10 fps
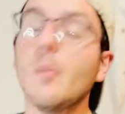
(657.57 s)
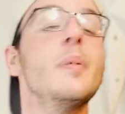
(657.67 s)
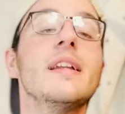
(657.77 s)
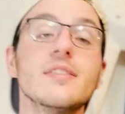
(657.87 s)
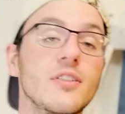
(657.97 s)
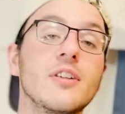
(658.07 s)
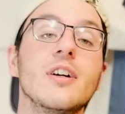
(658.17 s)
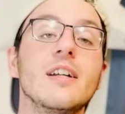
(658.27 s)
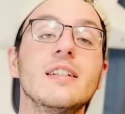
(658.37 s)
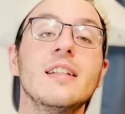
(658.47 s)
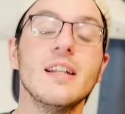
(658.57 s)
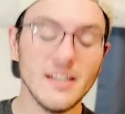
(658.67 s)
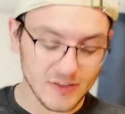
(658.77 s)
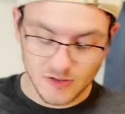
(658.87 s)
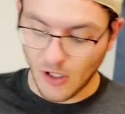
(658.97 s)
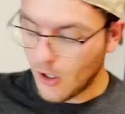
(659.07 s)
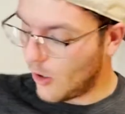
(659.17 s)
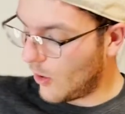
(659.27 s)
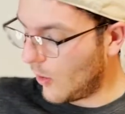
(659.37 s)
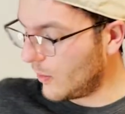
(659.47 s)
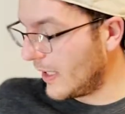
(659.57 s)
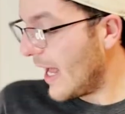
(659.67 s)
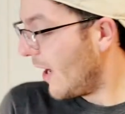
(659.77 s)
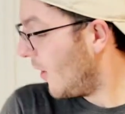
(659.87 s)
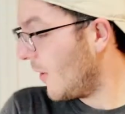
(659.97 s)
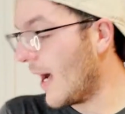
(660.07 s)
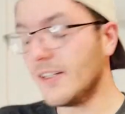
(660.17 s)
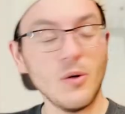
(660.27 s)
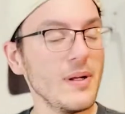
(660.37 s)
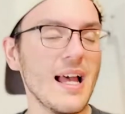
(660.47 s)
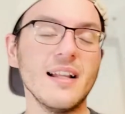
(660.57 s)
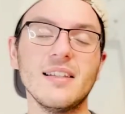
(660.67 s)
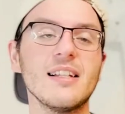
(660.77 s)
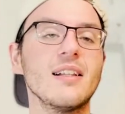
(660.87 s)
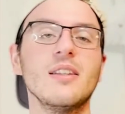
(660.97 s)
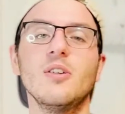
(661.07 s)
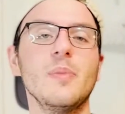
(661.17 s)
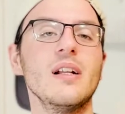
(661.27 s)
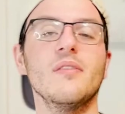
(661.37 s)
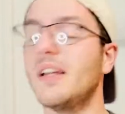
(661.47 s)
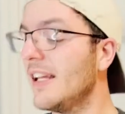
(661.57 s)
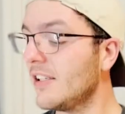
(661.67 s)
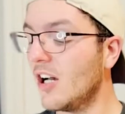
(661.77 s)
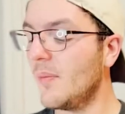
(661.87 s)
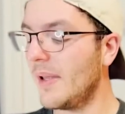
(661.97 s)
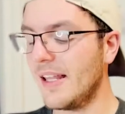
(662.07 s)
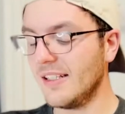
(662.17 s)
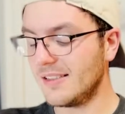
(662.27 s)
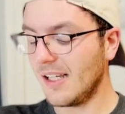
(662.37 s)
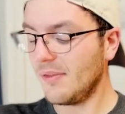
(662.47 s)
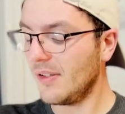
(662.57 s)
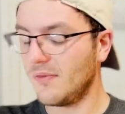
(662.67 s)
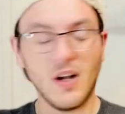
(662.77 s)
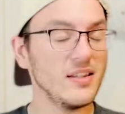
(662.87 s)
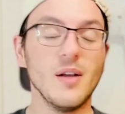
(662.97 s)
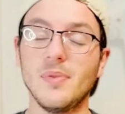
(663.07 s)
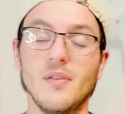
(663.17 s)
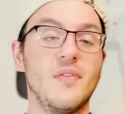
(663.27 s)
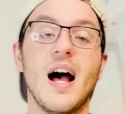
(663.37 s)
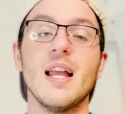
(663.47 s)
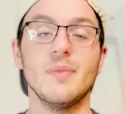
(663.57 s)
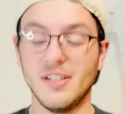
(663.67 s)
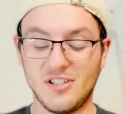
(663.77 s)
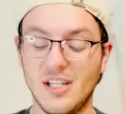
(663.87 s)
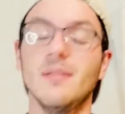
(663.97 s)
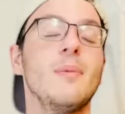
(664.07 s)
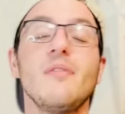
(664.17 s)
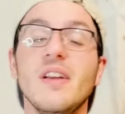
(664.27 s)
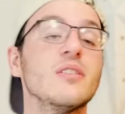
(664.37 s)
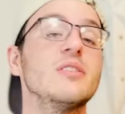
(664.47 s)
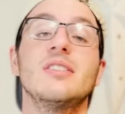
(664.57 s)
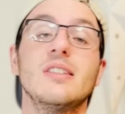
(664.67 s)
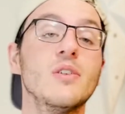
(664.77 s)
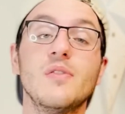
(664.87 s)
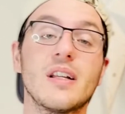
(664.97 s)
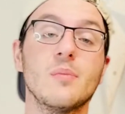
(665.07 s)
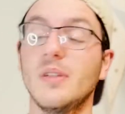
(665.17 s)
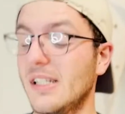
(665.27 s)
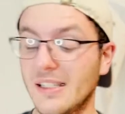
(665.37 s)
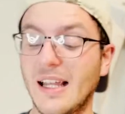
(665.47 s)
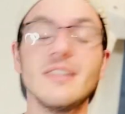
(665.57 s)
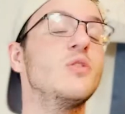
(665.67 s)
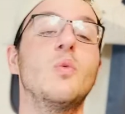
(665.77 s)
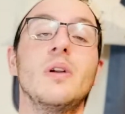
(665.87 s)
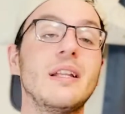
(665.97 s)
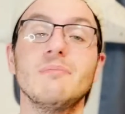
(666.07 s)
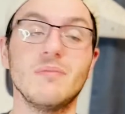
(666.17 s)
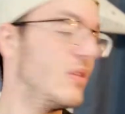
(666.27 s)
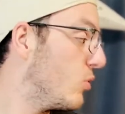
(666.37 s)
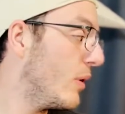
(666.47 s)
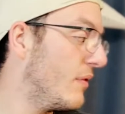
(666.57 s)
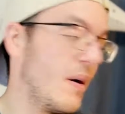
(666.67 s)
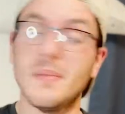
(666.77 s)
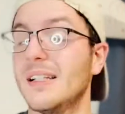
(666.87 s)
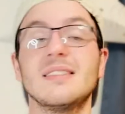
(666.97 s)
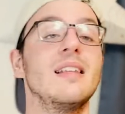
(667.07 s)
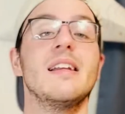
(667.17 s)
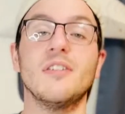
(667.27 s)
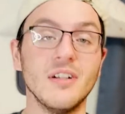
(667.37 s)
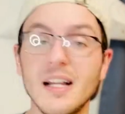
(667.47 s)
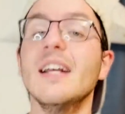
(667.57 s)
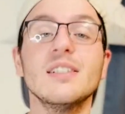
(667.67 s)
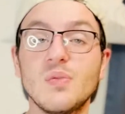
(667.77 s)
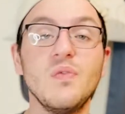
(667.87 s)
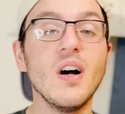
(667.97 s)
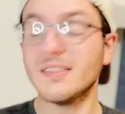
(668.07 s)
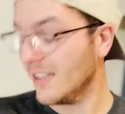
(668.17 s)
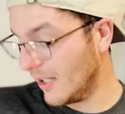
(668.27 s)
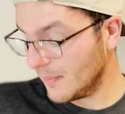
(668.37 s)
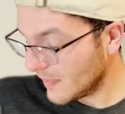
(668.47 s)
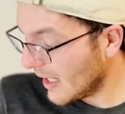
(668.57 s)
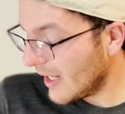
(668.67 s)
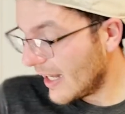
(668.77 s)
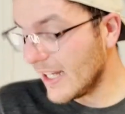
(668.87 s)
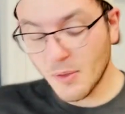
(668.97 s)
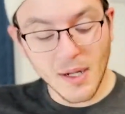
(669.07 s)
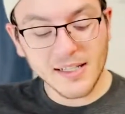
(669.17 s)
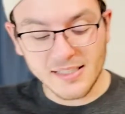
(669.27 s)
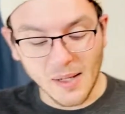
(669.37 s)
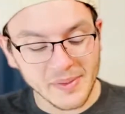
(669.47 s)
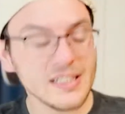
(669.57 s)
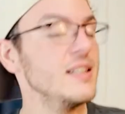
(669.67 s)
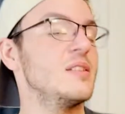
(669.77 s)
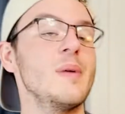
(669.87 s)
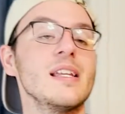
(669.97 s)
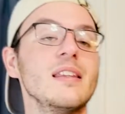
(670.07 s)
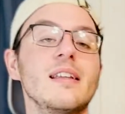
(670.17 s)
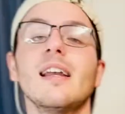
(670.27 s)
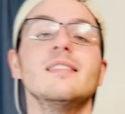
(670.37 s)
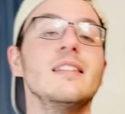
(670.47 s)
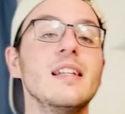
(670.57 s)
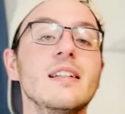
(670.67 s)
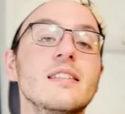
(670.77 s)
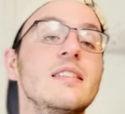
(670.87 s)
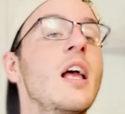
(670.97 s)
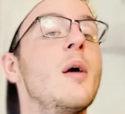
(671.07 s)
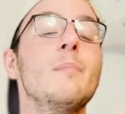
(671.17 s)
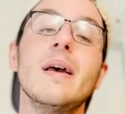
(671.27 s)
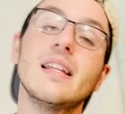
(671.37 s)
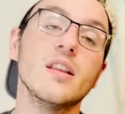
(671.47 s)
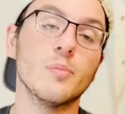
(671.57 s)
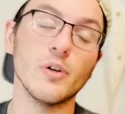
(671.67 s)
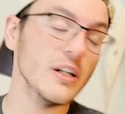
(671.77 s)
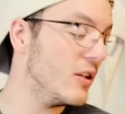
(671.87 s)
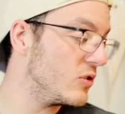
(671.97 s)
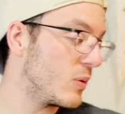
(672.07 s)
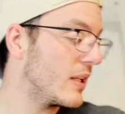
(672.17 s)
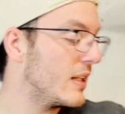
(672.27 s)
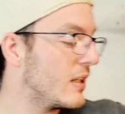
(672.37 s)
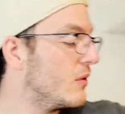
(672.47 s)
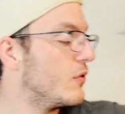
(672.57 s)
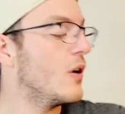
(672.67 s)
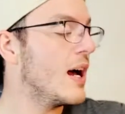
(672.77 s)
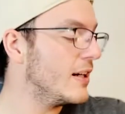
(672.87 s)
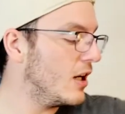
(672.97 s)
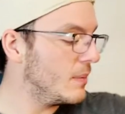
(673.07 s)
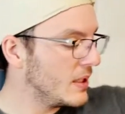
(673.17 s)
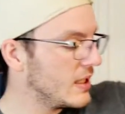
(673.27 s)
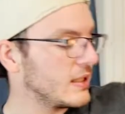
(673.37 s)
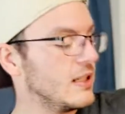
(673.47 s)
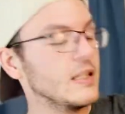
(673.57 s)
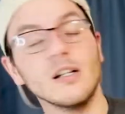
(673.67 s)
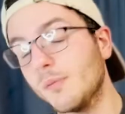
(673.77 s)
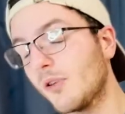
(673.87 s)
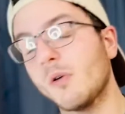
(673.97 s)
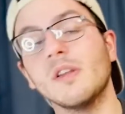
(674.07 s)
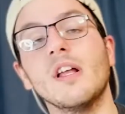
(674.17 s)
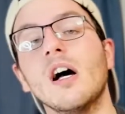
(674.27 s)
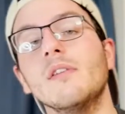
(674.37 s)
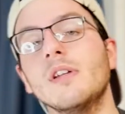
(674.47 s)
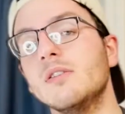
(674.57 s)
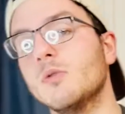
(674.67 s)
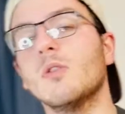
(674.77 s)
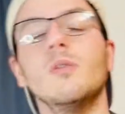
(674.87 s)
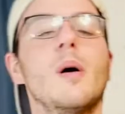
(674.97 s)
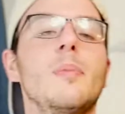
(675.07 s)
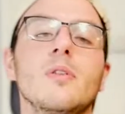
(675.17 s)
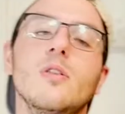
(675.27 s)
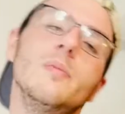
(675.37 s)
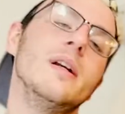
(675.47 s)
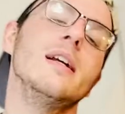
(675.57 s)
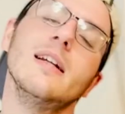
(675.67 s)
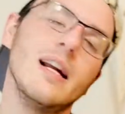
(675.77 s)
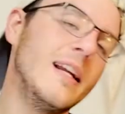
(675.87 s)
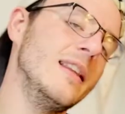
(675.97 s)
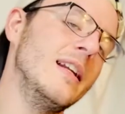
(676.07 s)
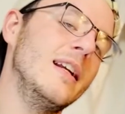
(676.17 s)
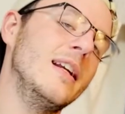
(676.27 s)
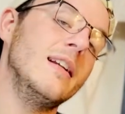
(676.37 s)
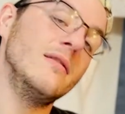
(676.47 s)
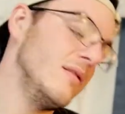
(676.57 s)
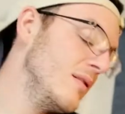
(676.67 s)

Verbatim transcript: the beans are done. So now I know we had like a little of a hiccup, and it's definitely fucked up the vibe of the shit. My finger is still fucking bleeding like twenty, twenty-five minutes later. It's fucked up. Anyways, I'm gonna get to making the quesadillas, making the burritos. We're gonna get them fried up, gonna get them thrown in the oven, grill them up a little bit, and then